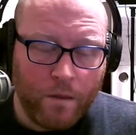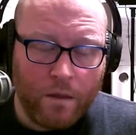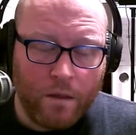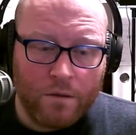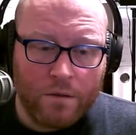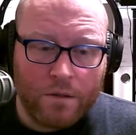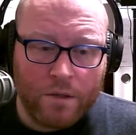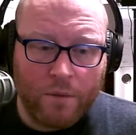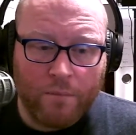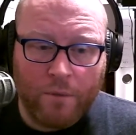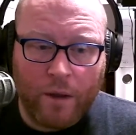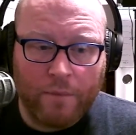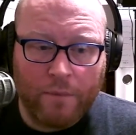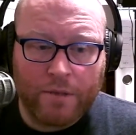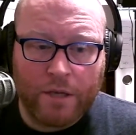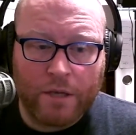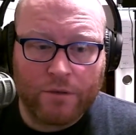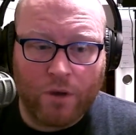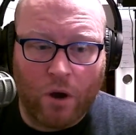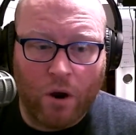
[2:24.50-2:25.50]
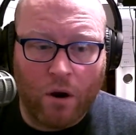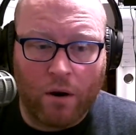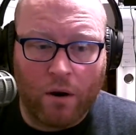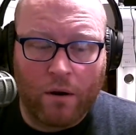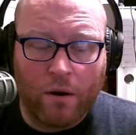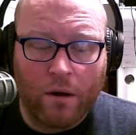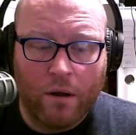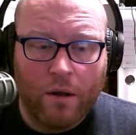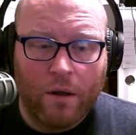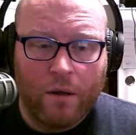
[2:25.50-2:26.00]
sometimes that's
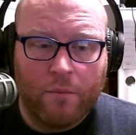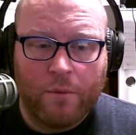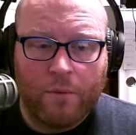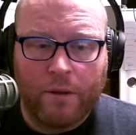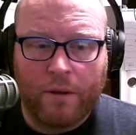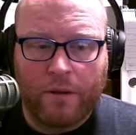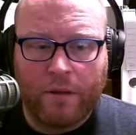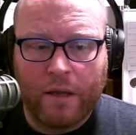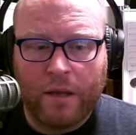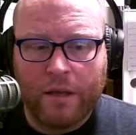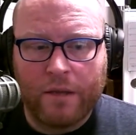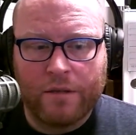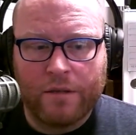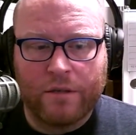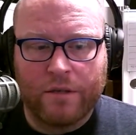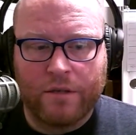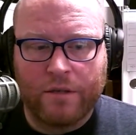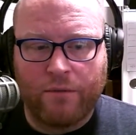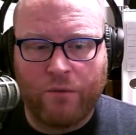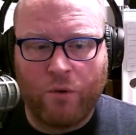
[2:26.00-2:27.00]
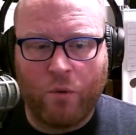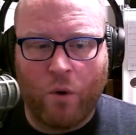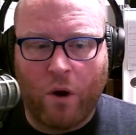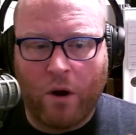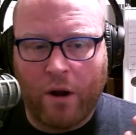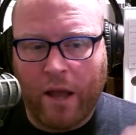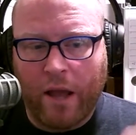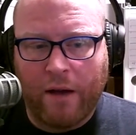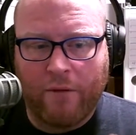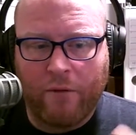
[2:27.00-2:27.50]
hard. But the thing is if you
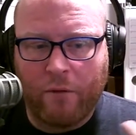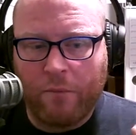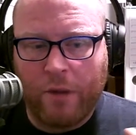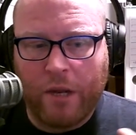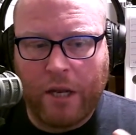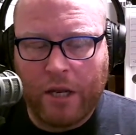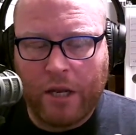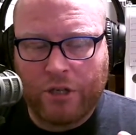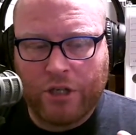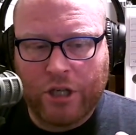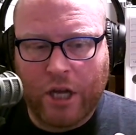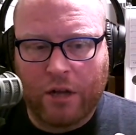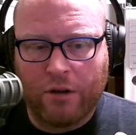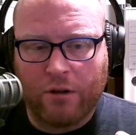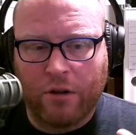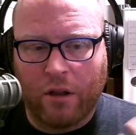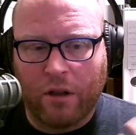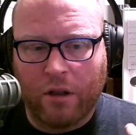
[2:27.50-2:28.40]
already have a media channel,